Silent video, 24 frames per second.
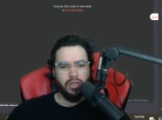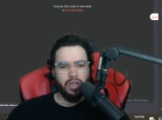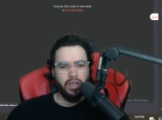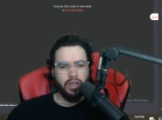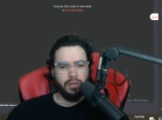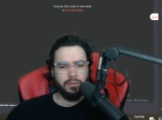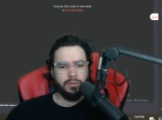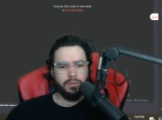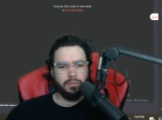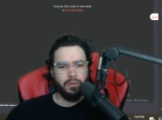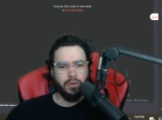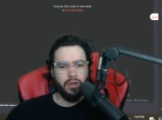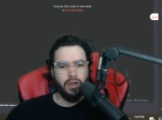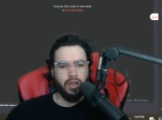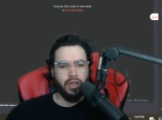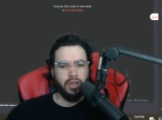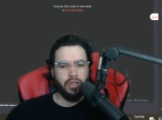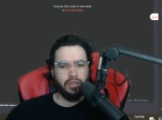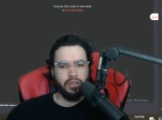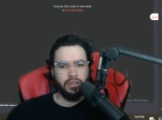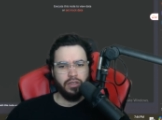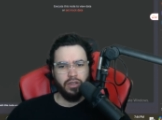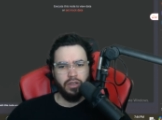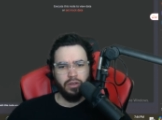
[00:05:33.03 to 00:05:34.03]
HubSpot,
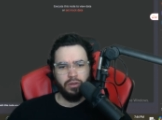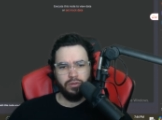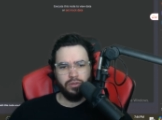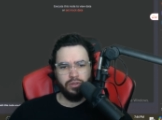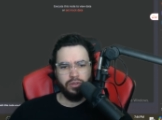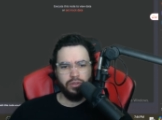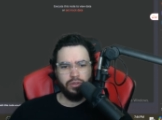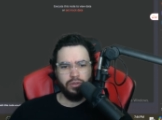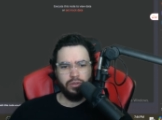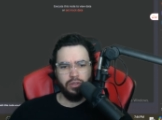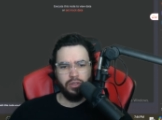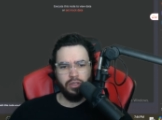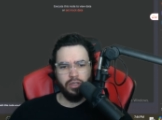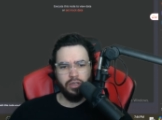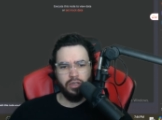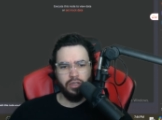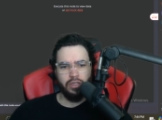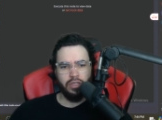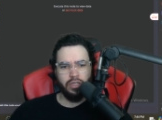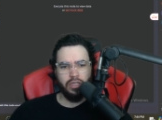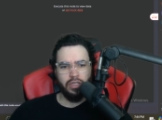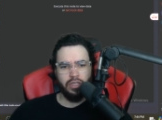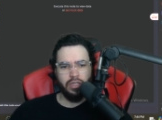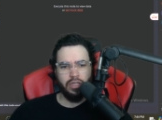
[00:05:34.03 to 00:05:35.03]
you know,
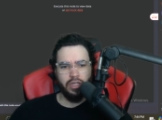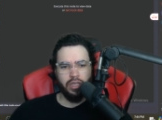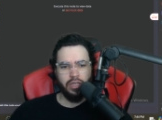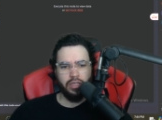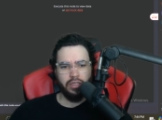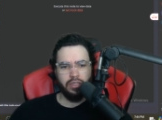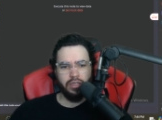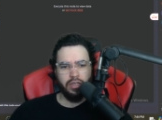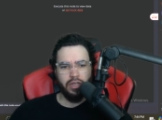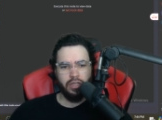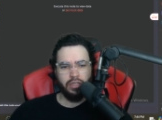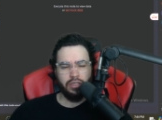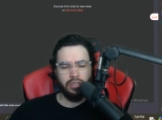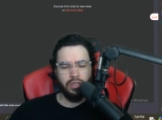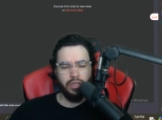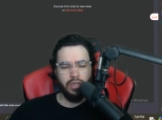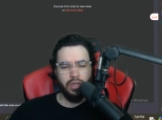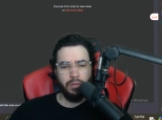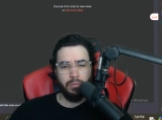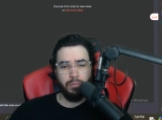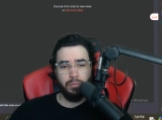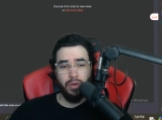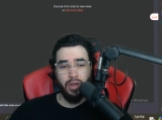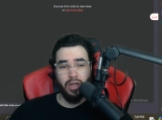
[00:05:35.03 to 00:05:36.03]
literally like a,
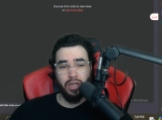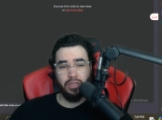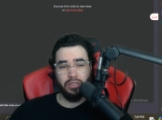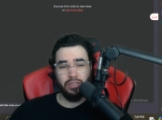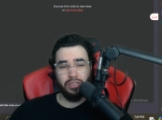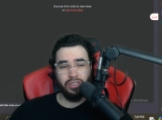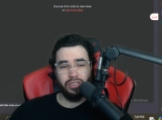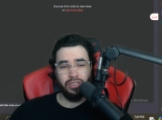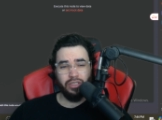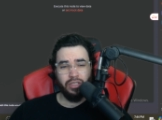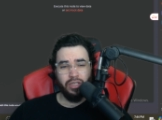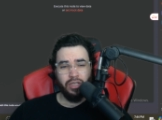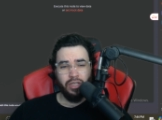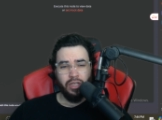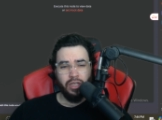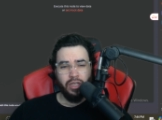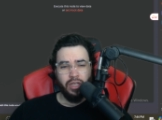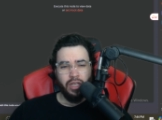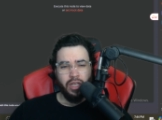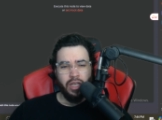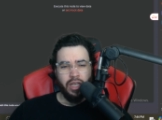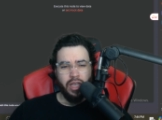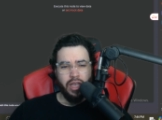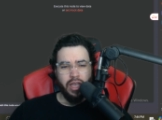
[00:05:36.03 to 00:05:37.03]
a bunch.
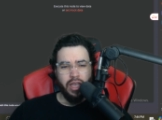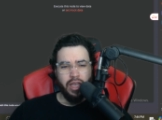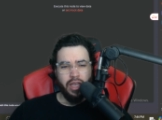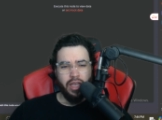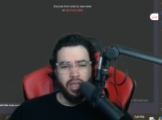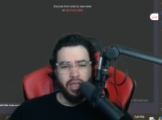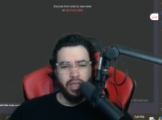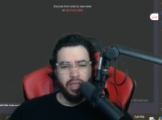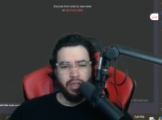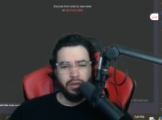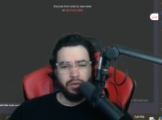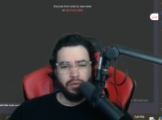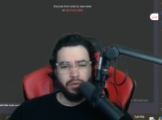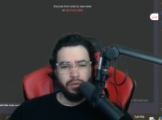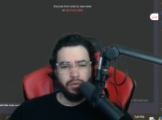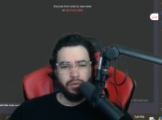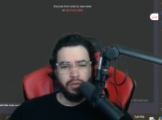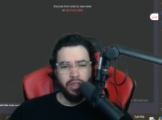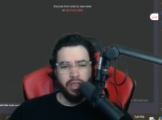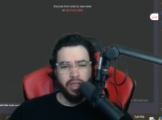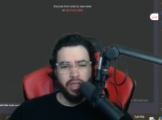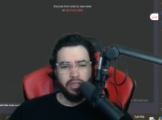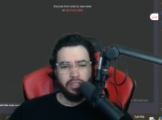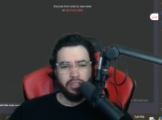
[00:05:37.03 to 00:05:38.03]
And
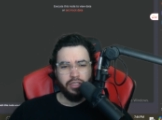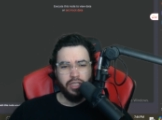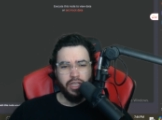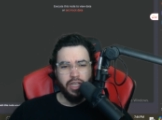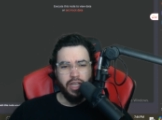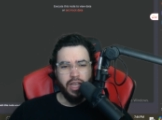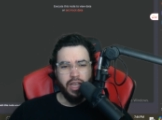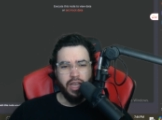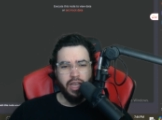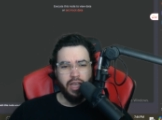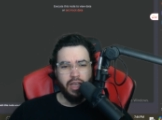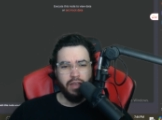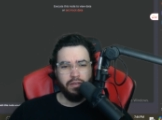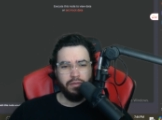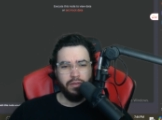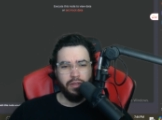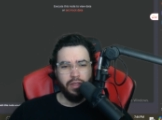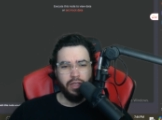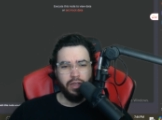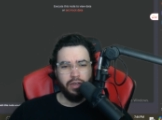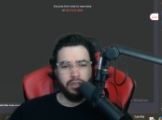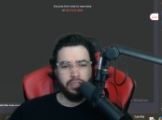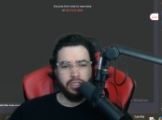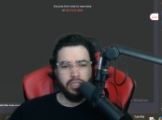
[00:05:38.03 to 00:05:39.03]
they actually have
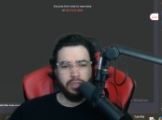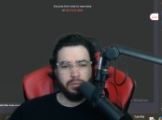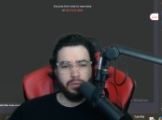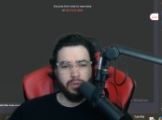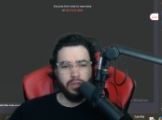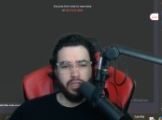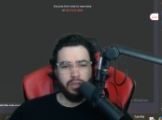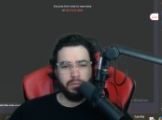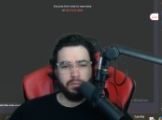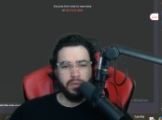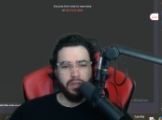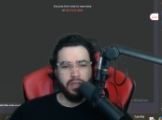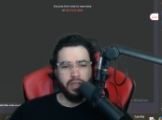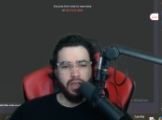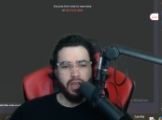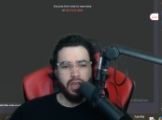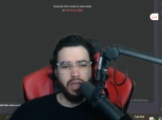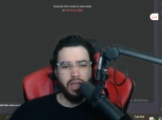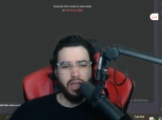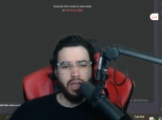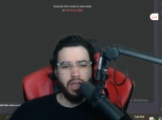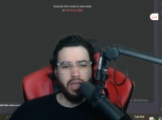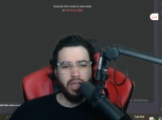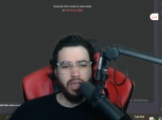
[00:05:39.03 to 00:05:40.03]
Airtable A P
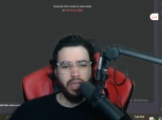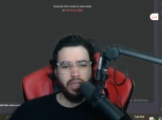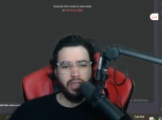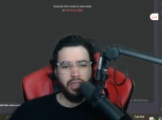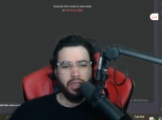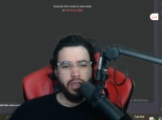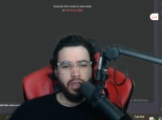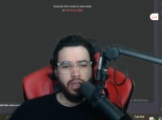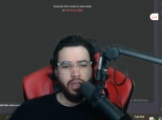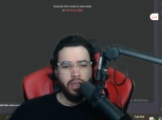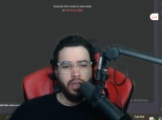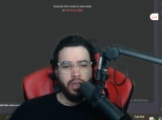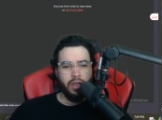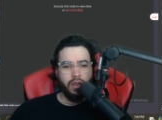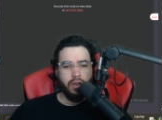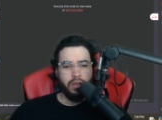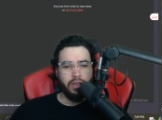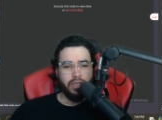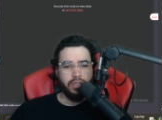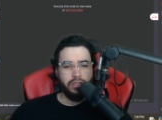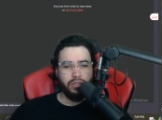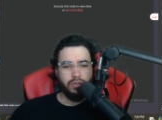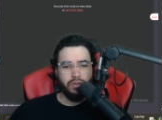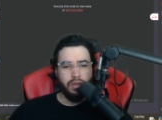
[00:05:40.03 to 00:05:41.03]
I.
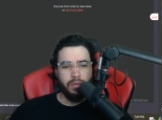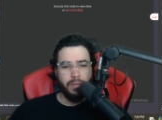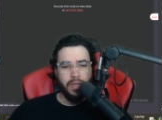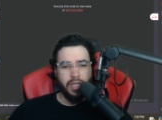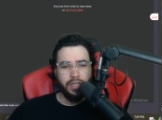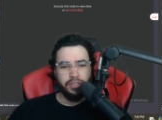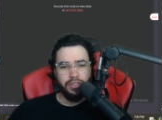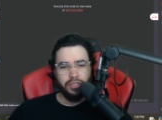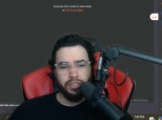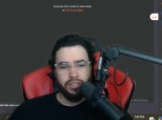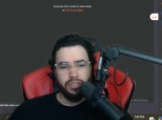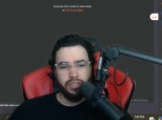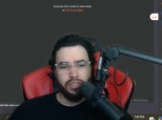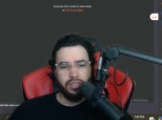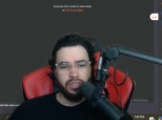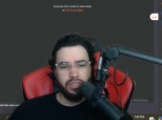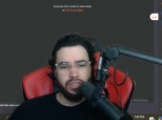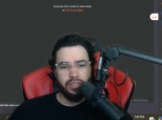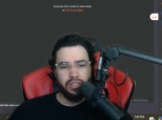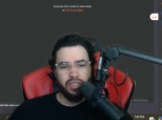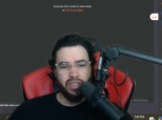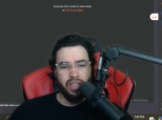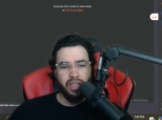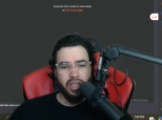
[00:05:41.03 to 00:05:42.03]
Okay, so I'm actually just
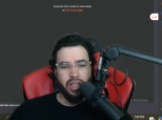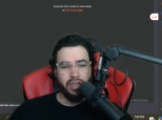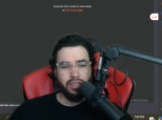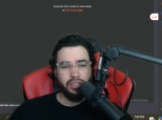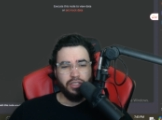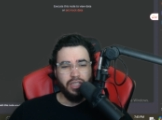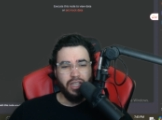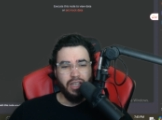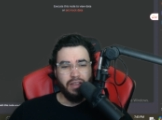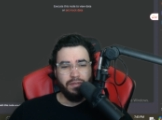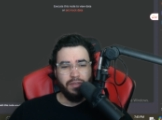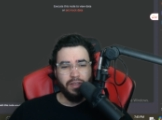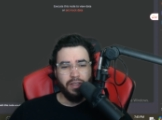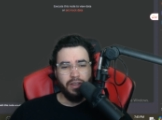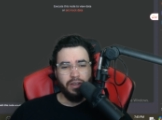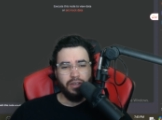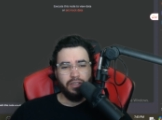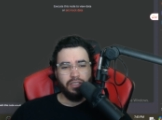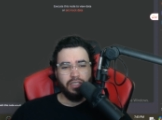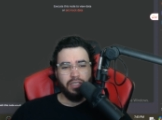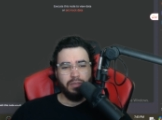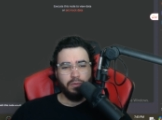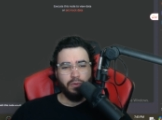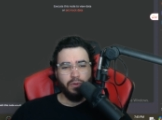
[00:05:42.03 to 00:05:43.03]
seeing they actually have
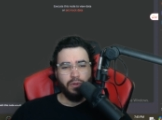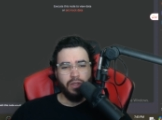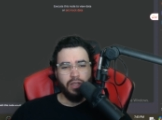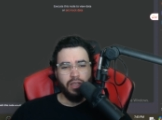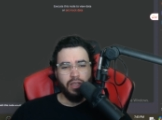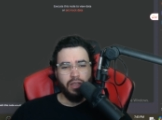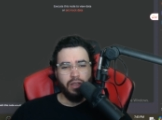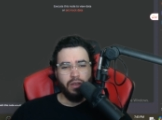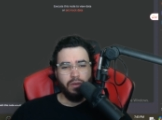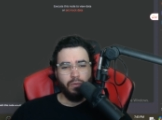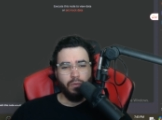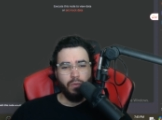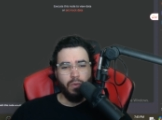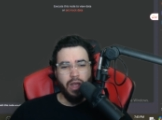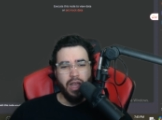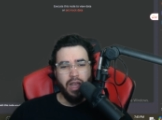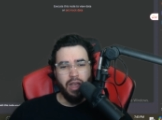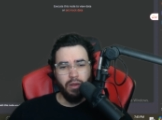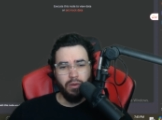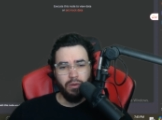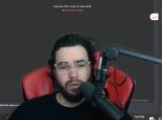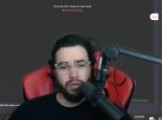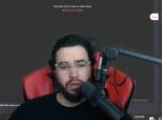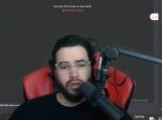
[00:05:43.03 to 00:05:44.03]
Airtable.
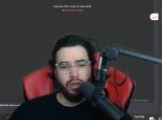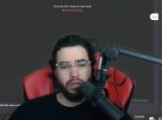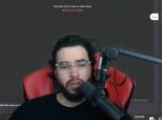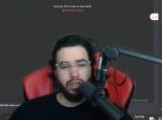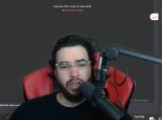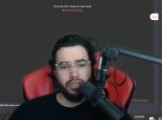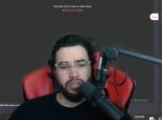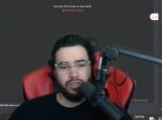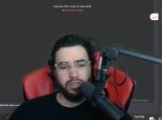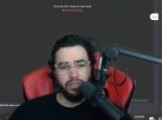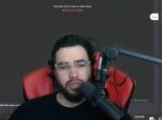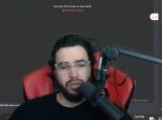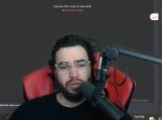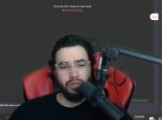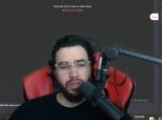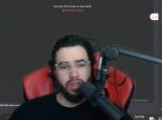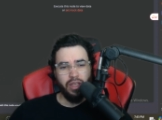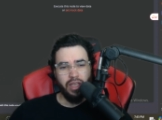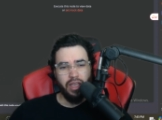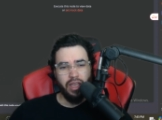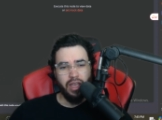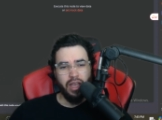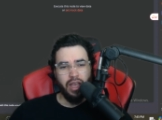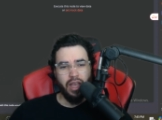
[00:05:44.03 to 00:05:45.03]
Wow. Okay, so
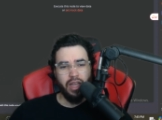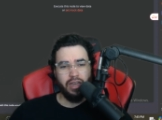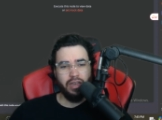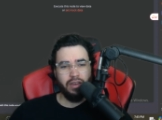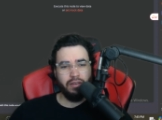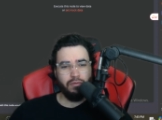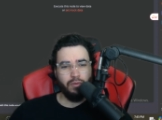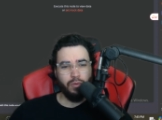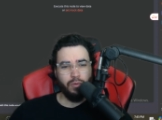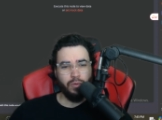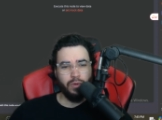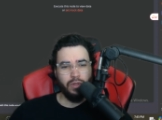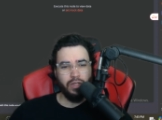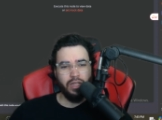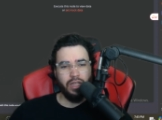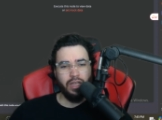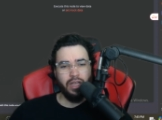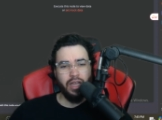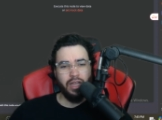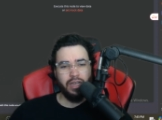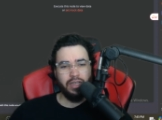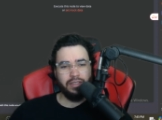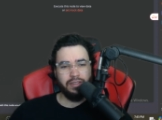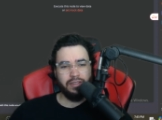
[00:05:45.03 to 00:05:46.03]
they ha I didn't even realize
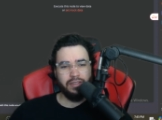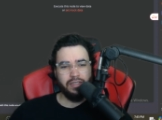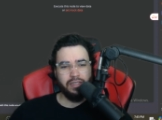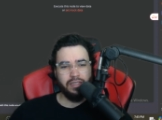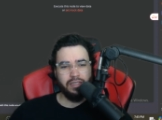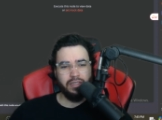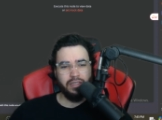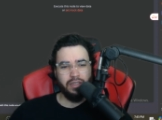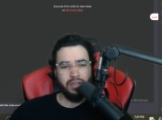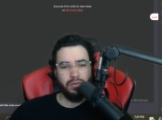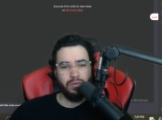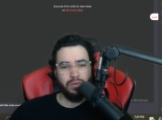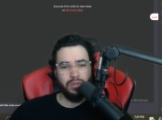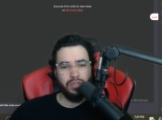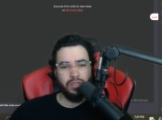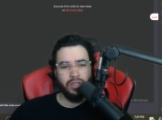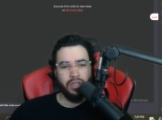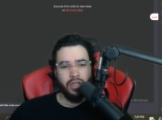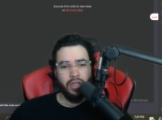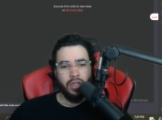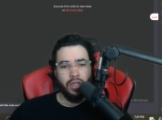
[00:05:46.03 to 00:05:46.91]
I didn't see these other ones.